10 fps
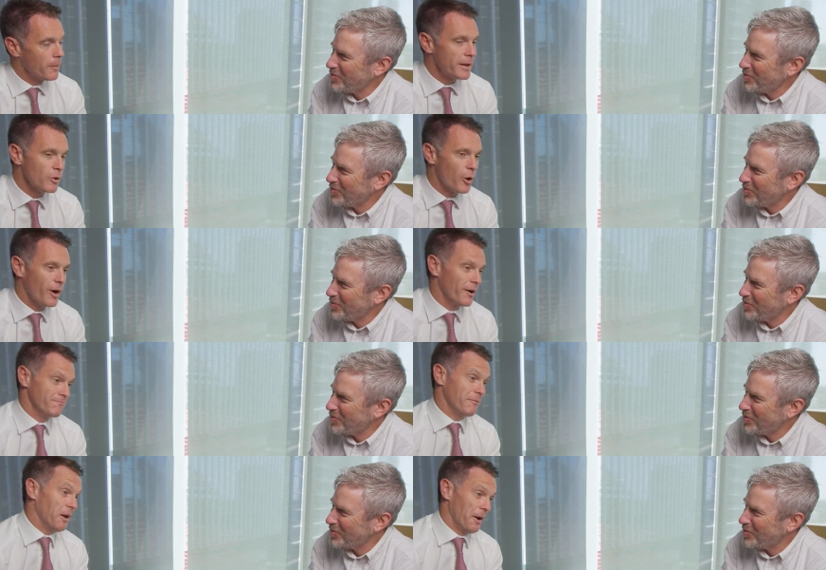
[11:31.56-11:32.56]
Speaker 1: Yeah. I mean, look, I,
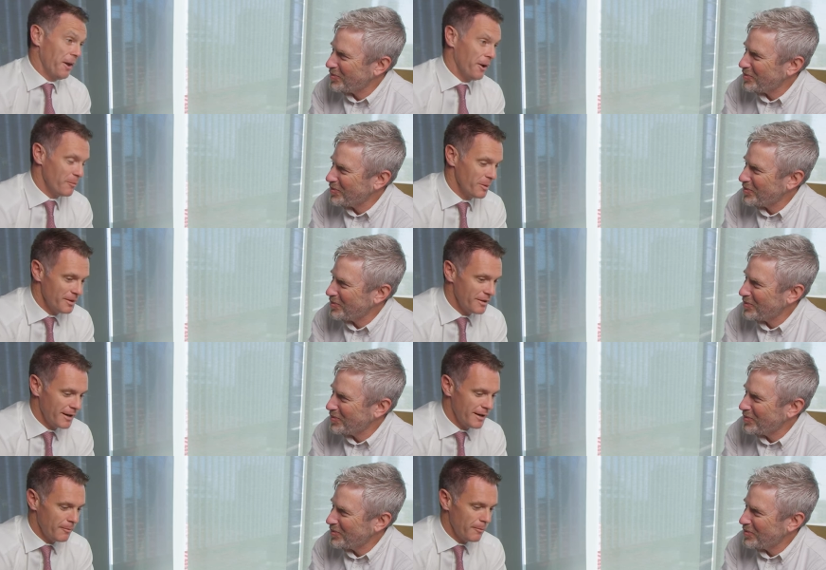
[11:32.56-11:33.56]
I don't know, but.
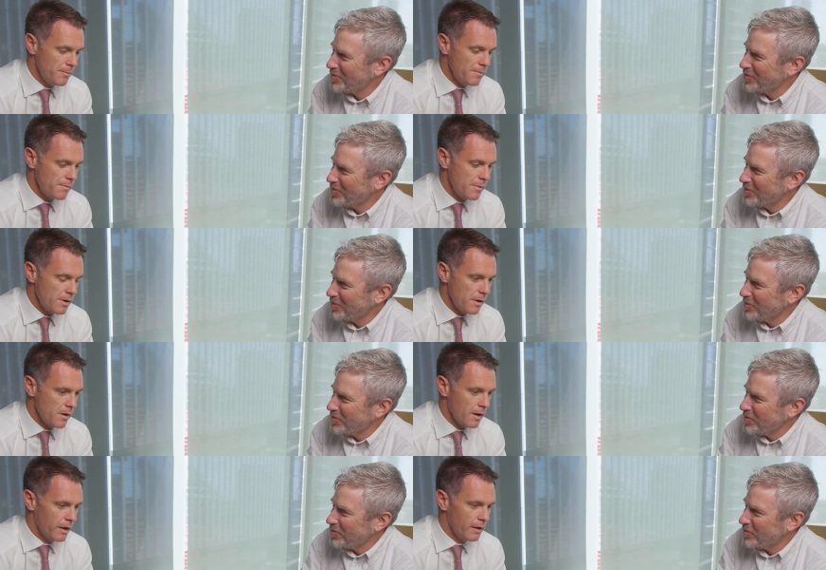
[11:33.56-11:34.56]
Um,
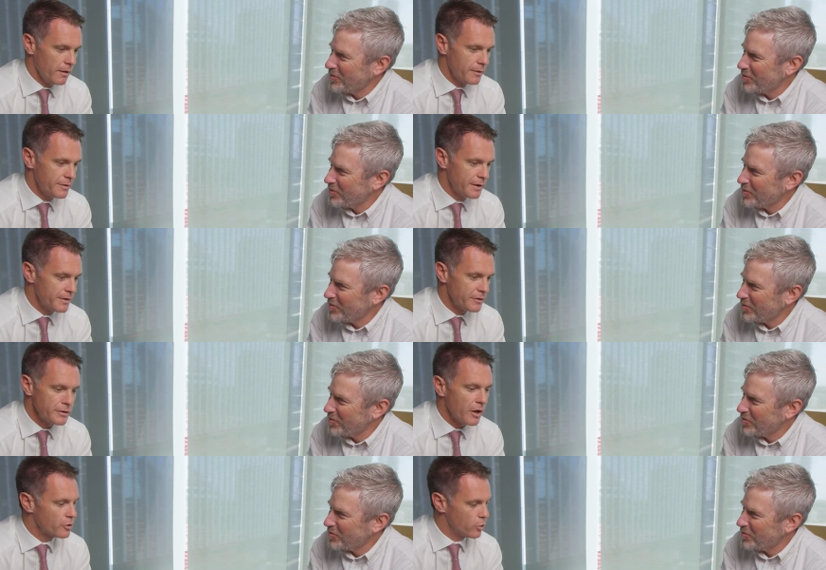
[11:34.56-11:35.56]
I, th- there's
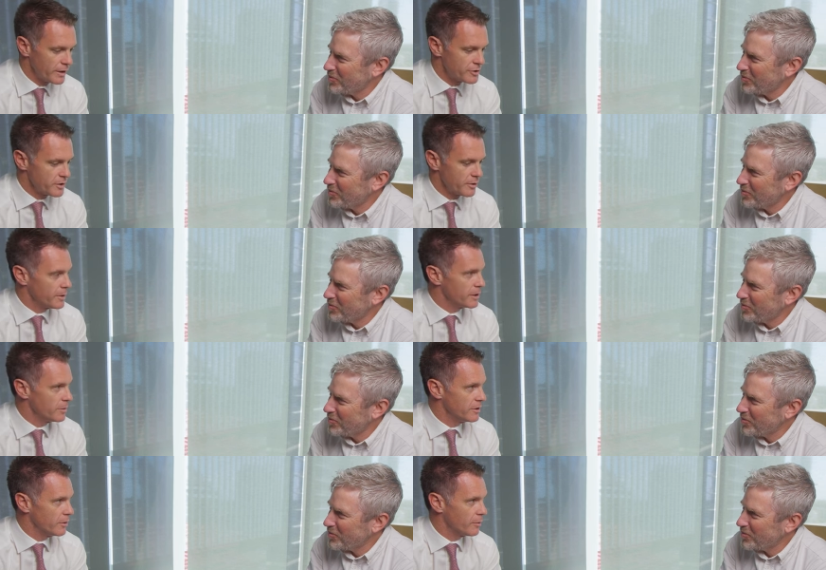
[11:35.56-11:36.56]
no question that we can
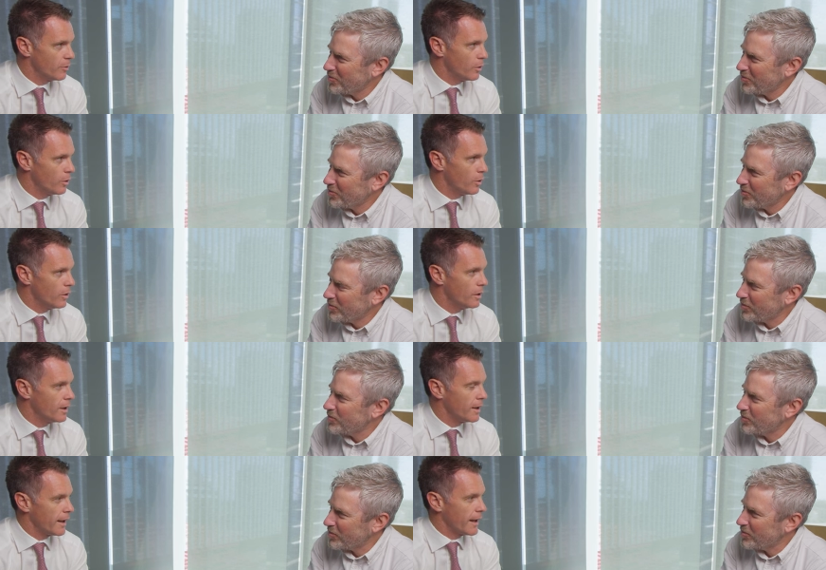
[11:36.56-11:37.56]
be doing more, mm.
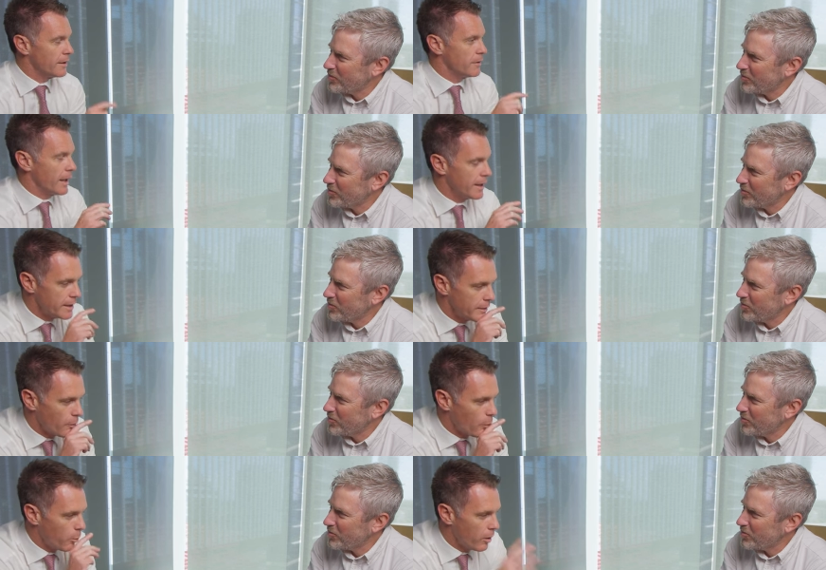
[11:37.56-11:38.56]
and and
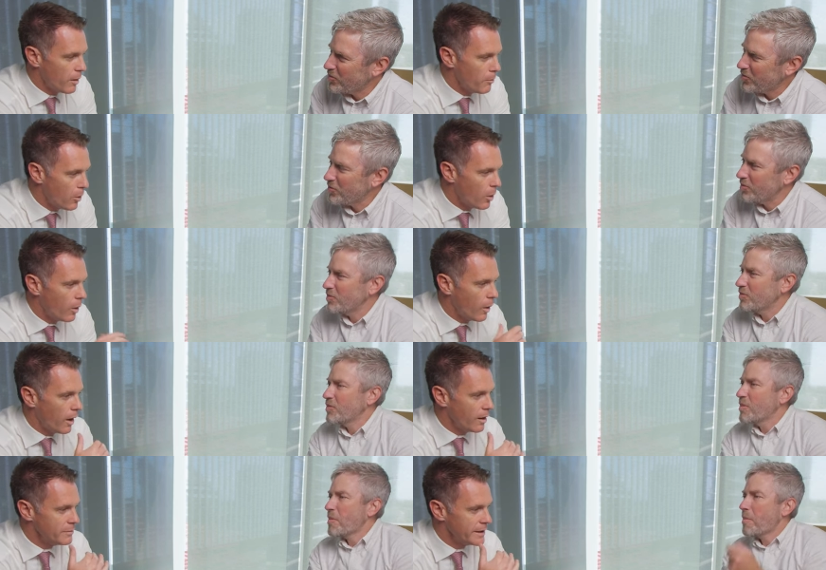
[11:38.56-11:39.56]
by more
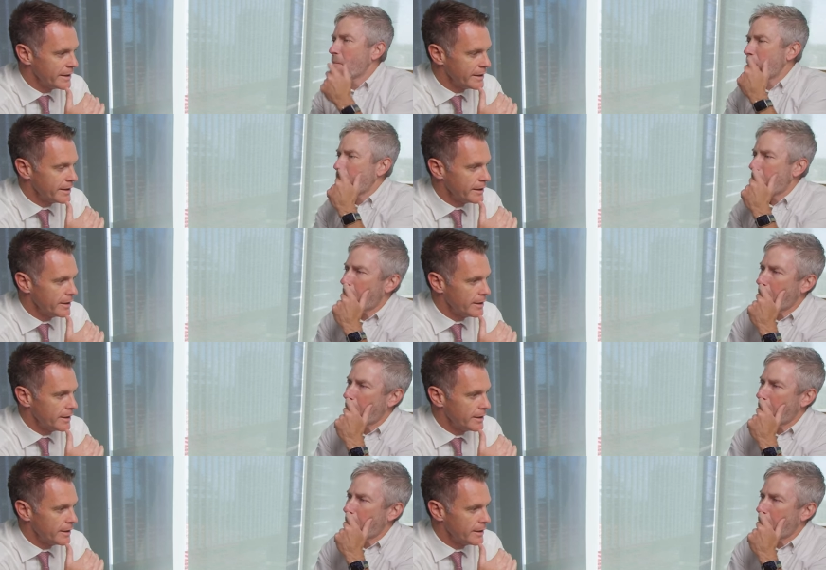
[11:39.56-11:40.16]
I mean,